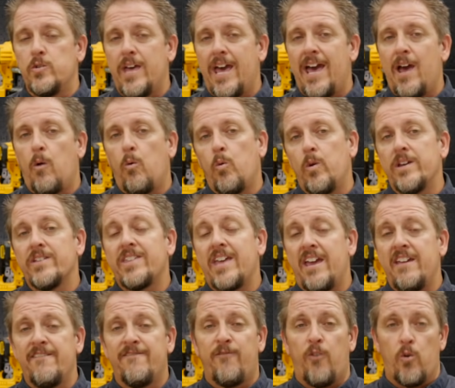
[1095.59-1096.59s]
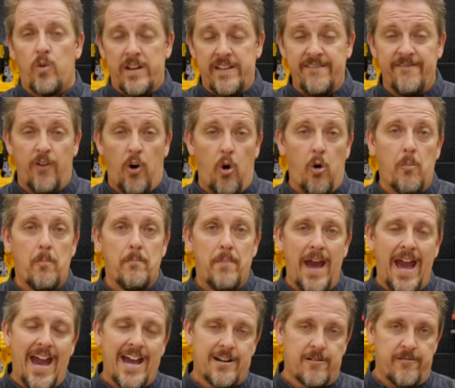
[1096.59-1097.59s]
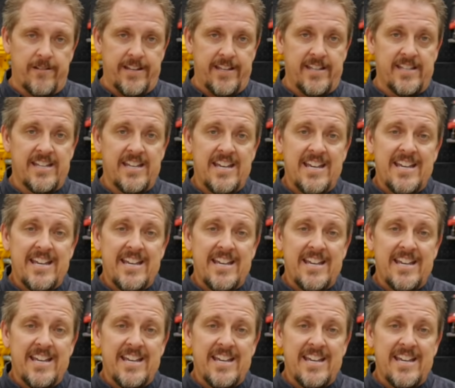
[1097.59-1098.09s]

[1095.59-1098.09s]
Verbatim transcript: that with a forty volt battery.